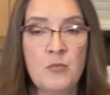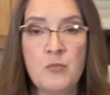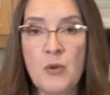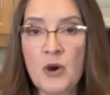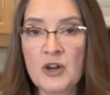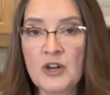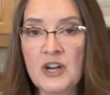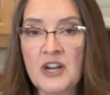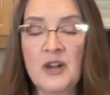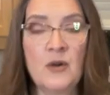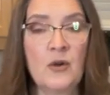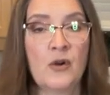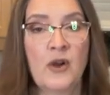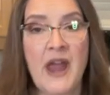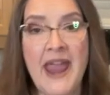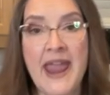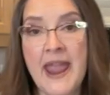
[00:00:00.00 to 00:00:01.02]
pork
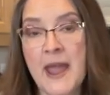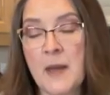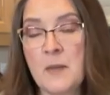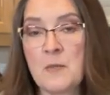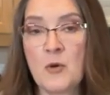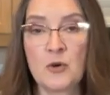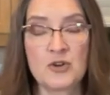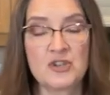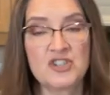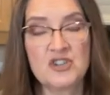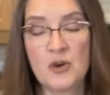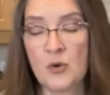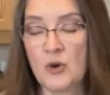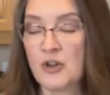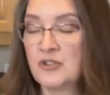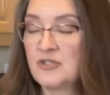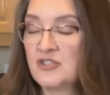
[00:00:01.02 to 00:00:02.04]
or ham or,
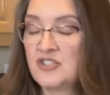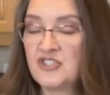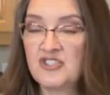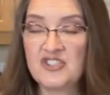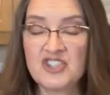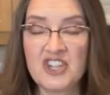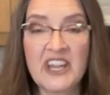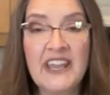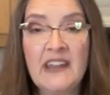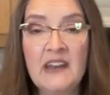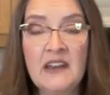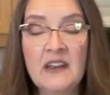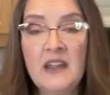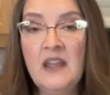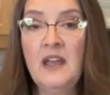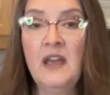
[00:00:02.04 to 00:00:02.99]
or chicken